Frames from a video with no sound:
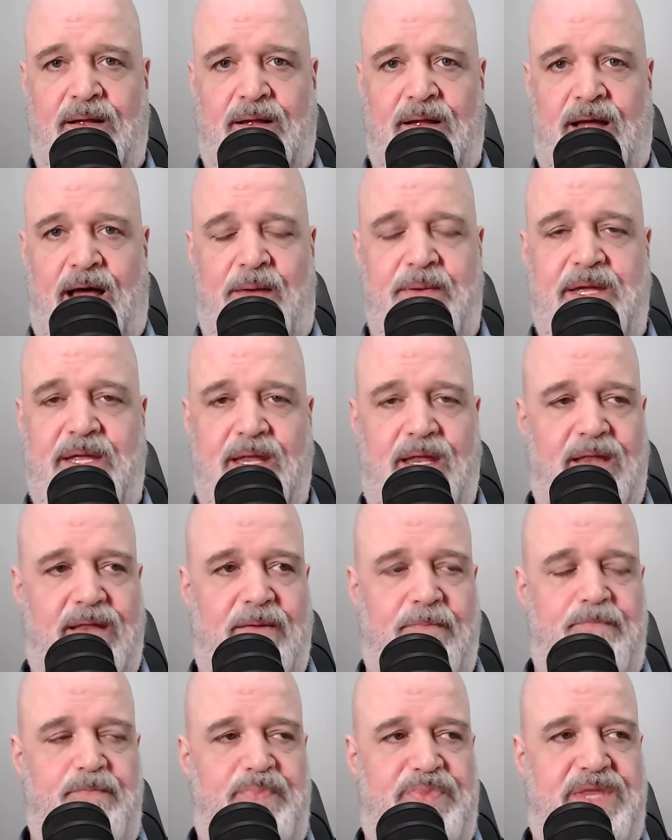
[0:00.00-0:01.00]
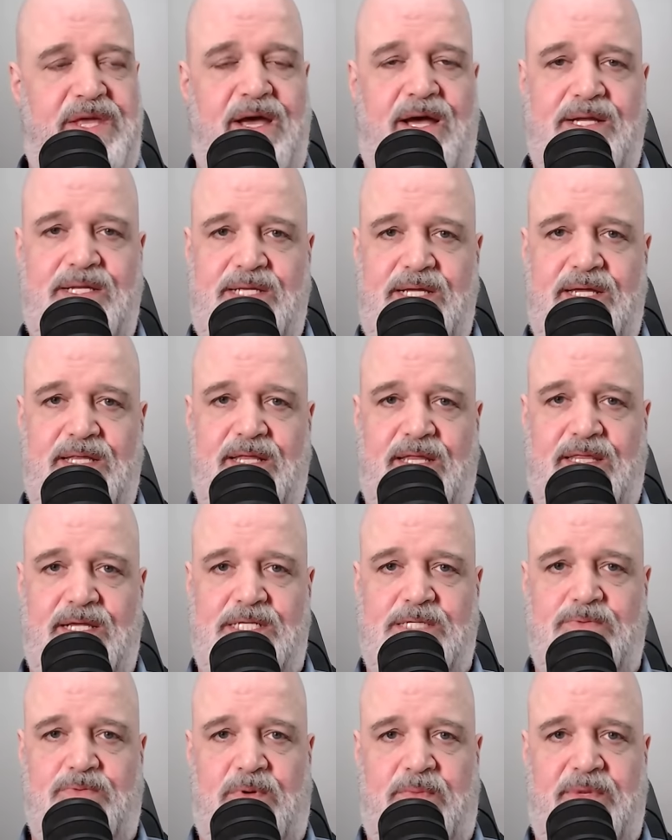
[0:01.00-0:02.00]
I mean, the idea that
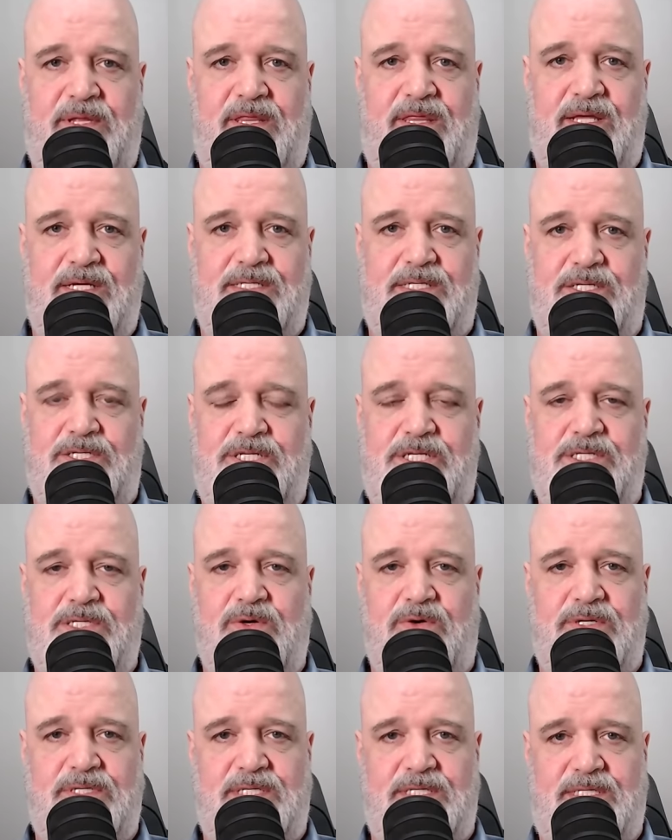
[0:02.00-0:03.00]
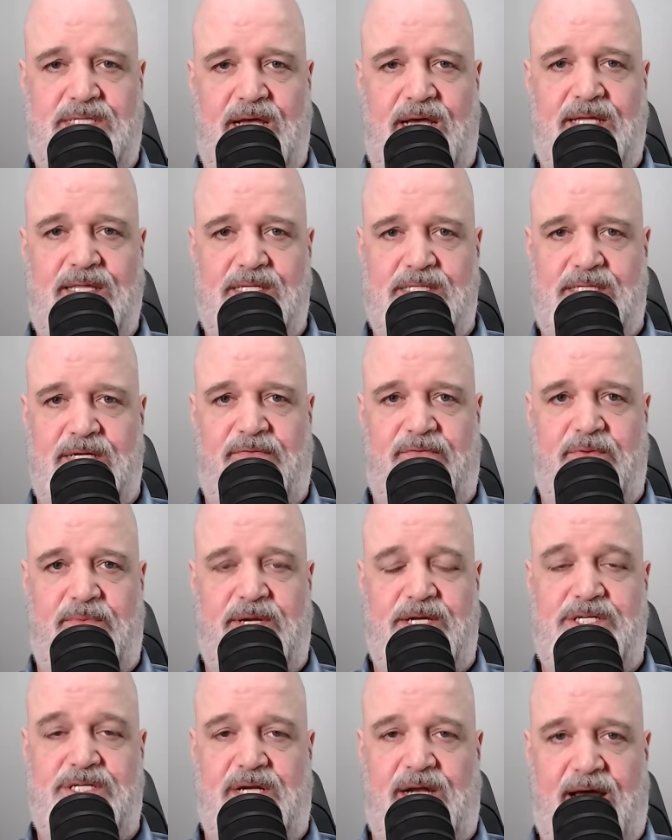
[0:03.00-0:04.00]
this woman thinks that she's going to take this
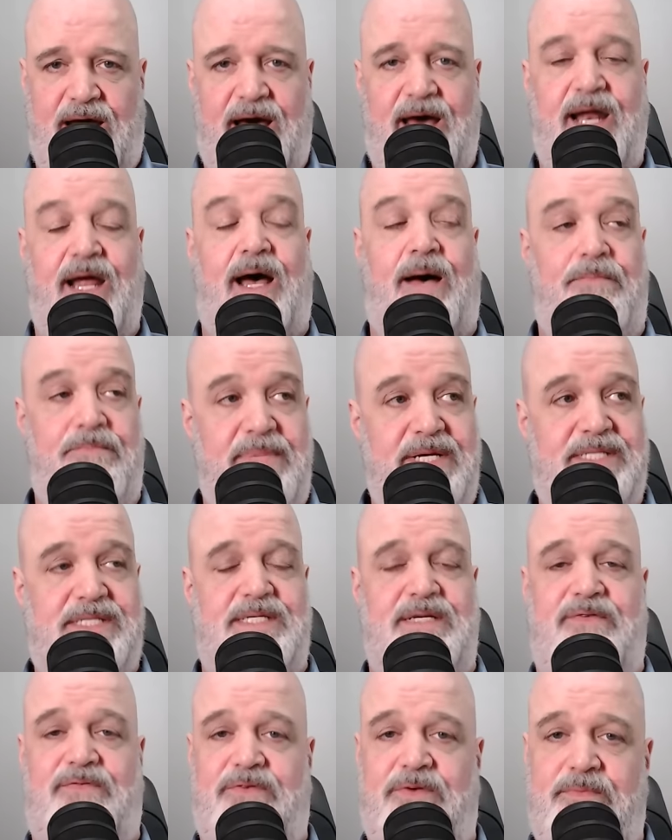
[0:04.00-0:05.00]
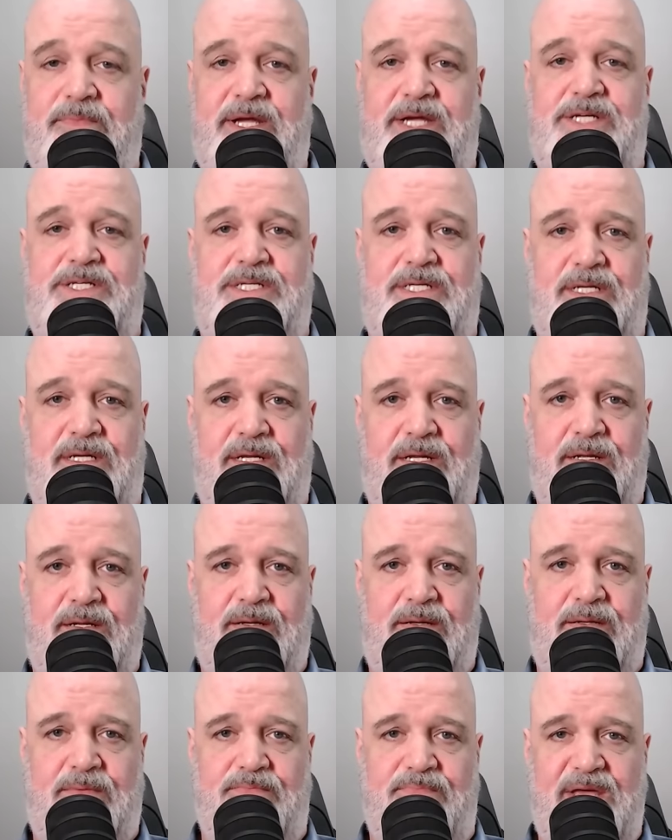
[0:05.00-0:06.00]
information at a misinformation
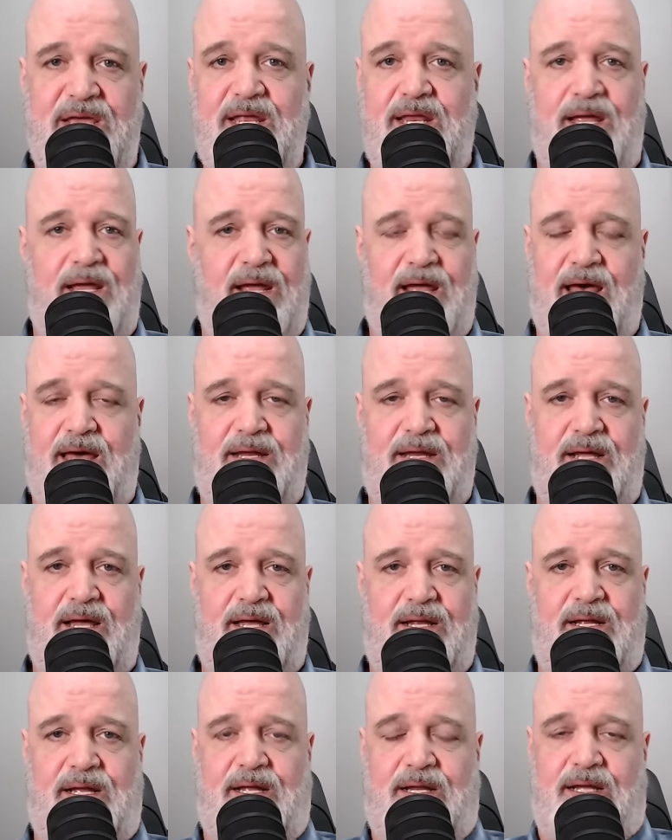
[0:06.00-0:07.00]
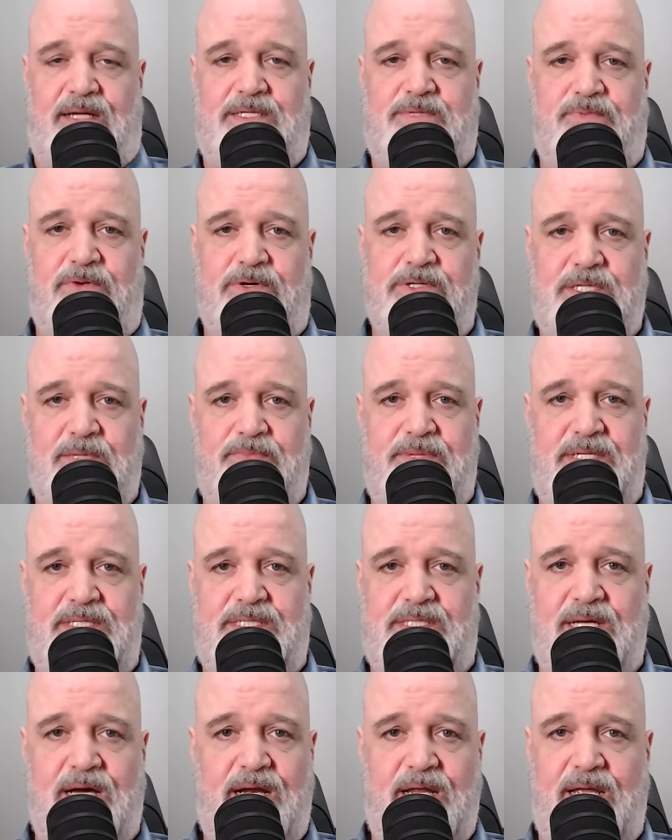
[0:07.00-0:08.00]
meeting, at a supposed to be
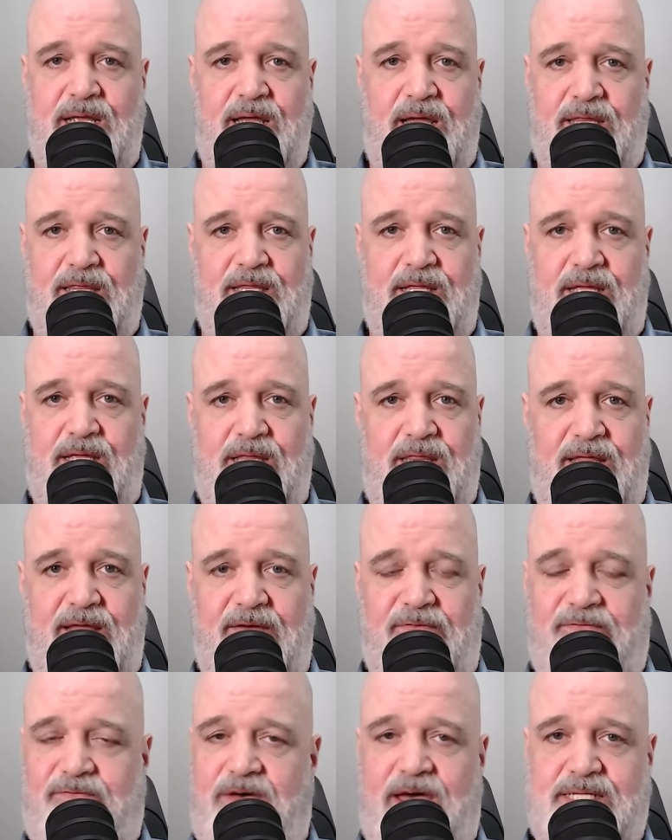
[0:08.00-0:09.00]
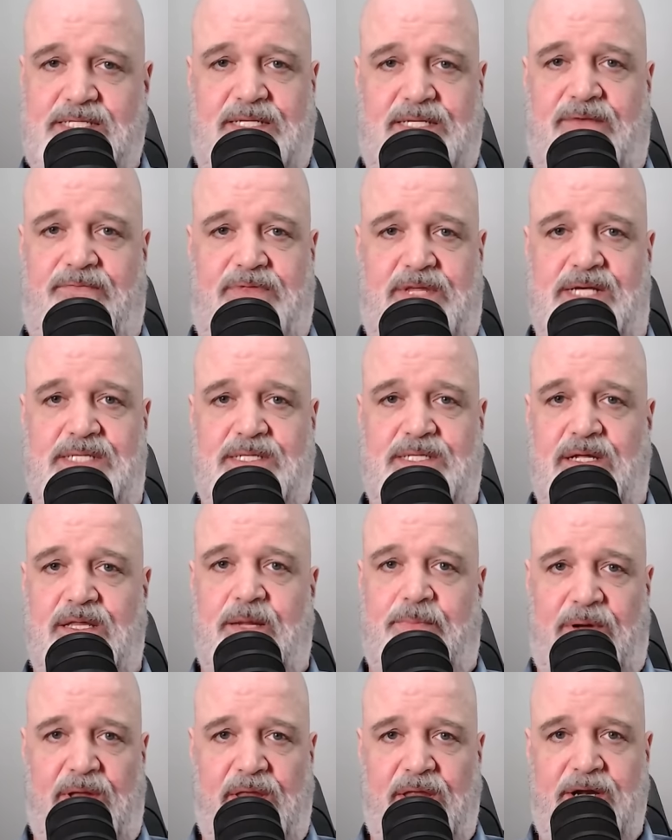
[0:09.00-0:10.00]
studying the effects of this on
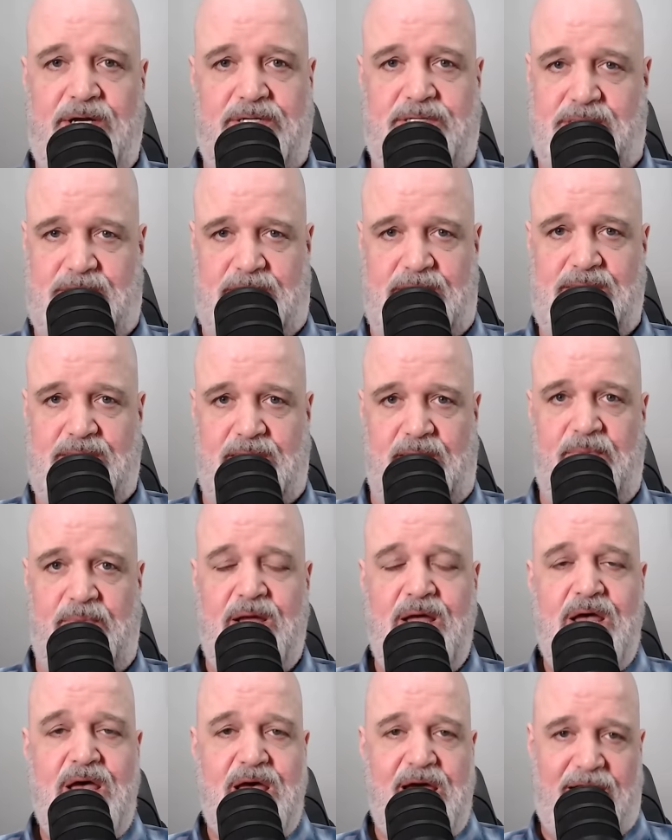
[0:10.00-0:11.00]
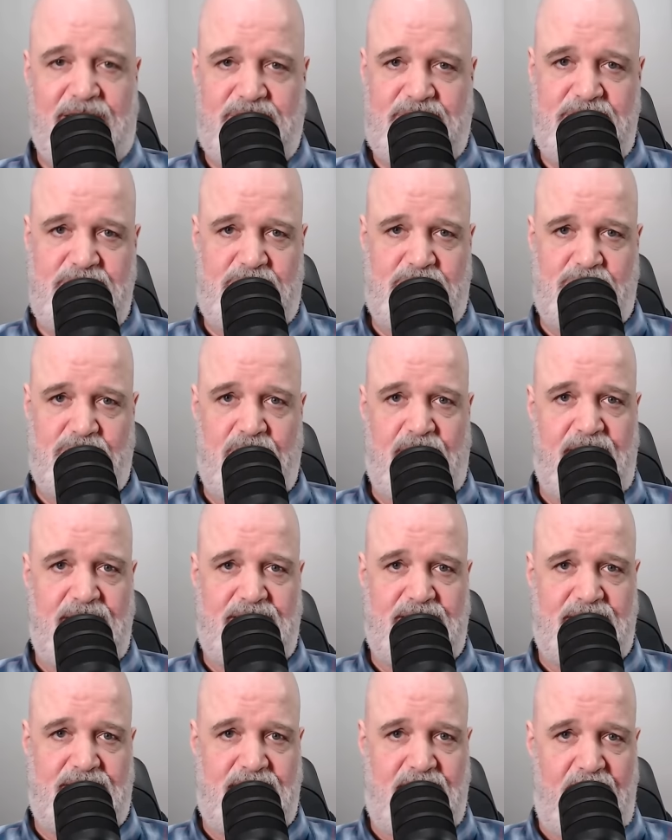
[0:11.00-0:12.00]
the political system, and she's trying
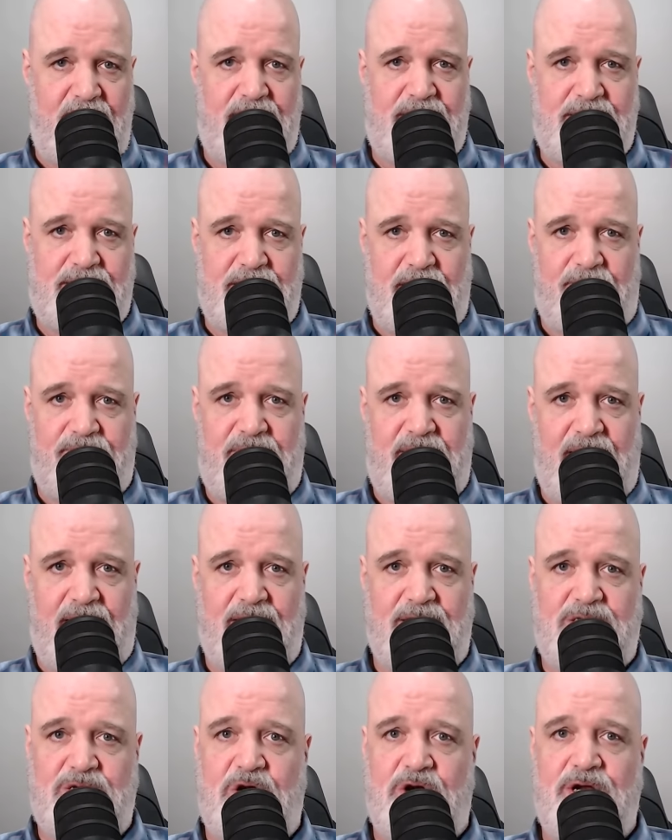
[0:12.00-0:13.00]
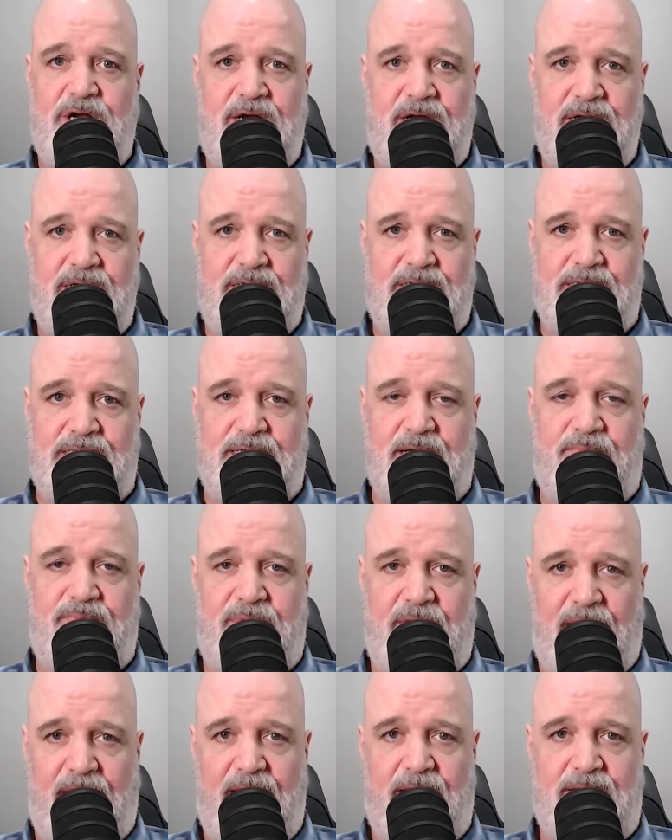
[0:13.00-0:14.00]
to take something and turn it into
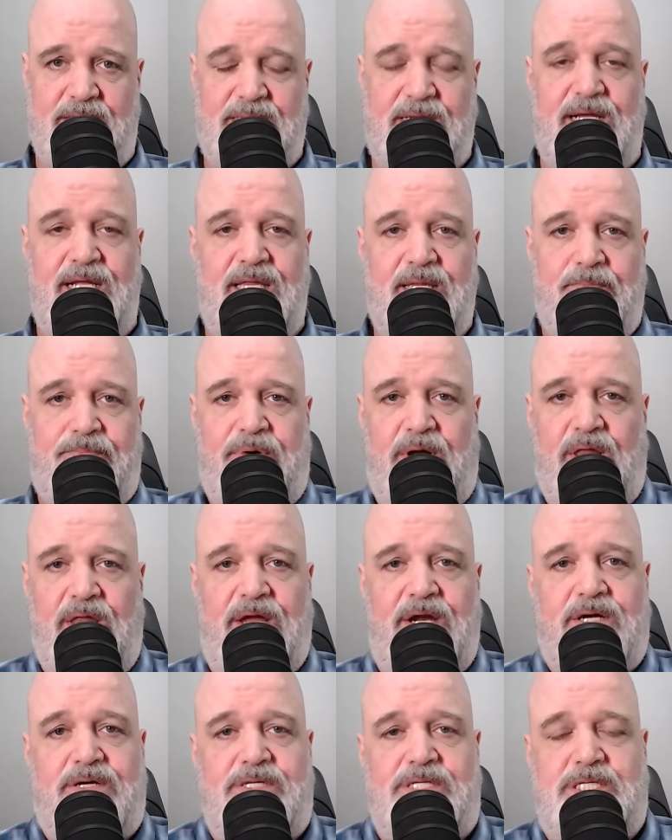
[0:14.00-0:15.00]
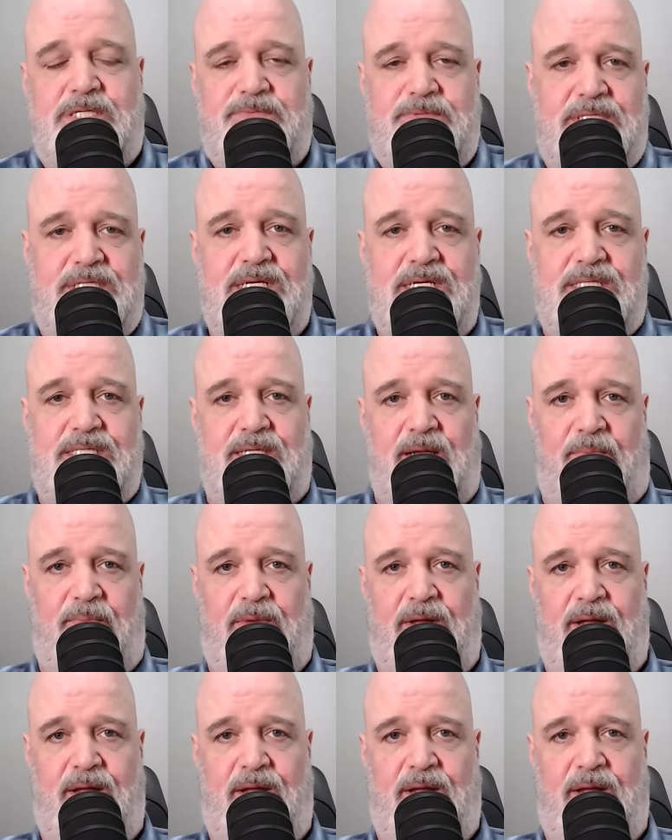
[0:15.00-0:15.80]
something else in the political system.